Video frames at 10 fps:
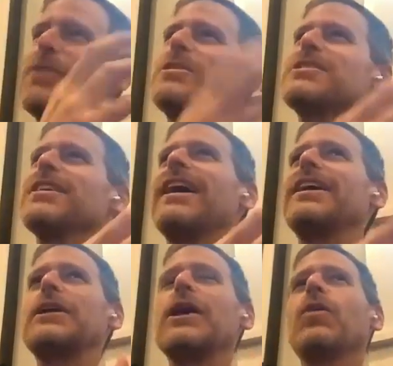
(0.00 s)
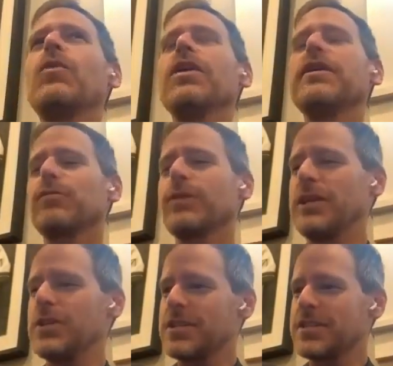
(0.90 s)
I always thought, well, if
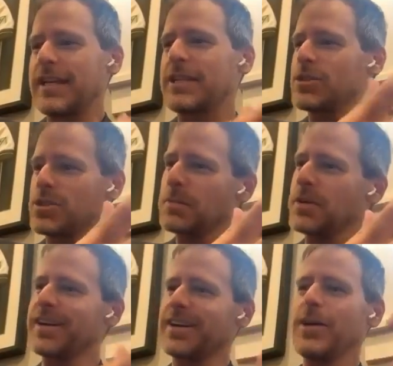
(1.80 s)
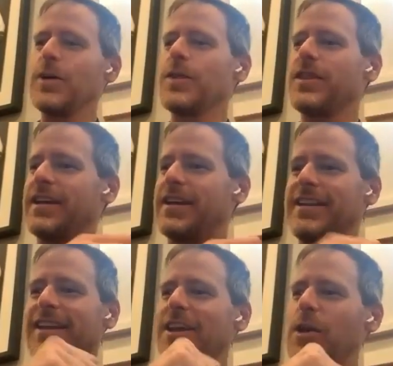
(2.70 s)
Rails is like the superhero,
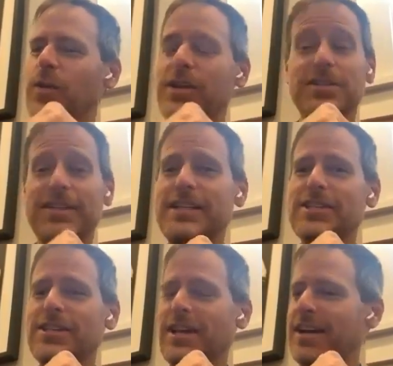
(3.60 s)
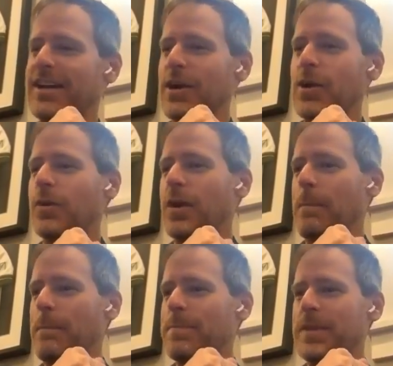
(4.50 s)
then Rails needs a
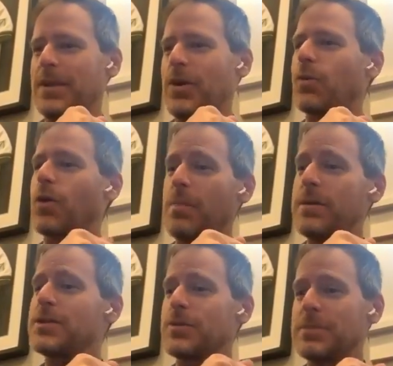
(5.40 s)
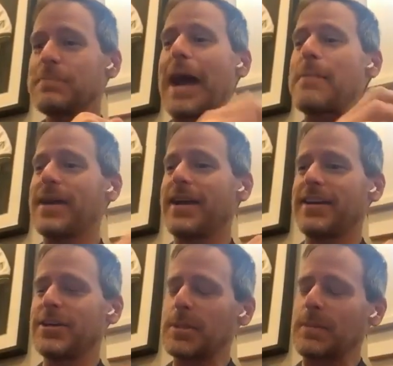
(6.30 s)
Robin to its
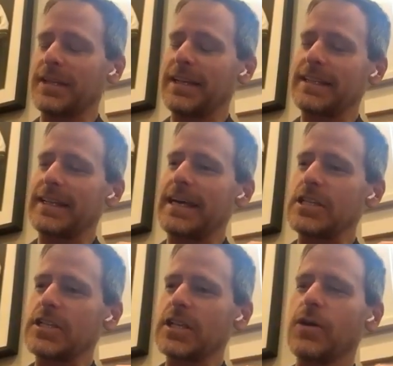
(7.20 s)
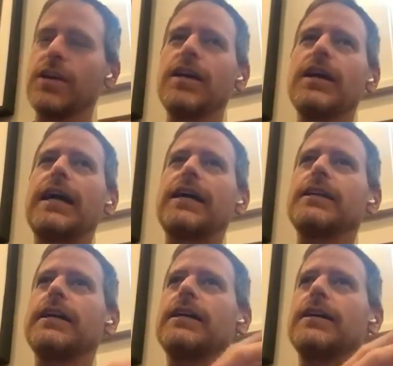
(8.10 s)
Batman or something like that. So I
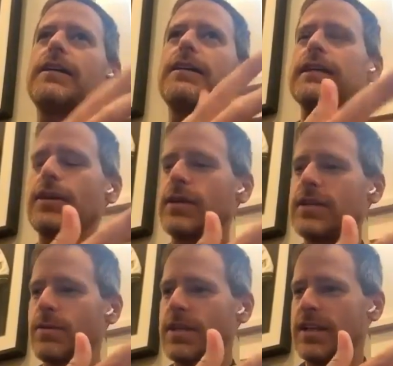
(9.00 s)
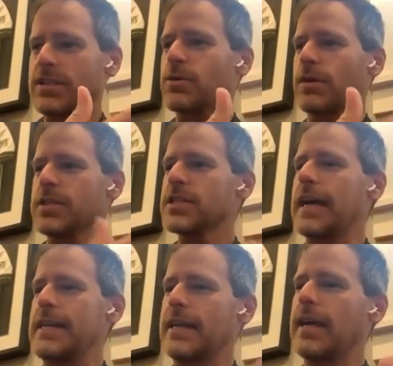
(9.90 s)
thought, it's sort of a
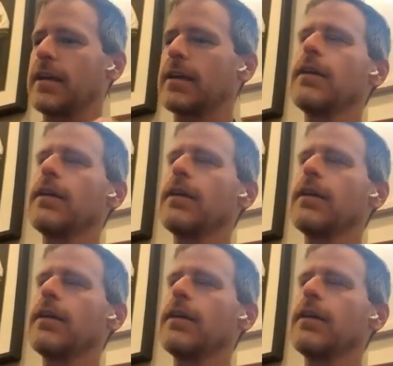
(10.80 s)
sidekick.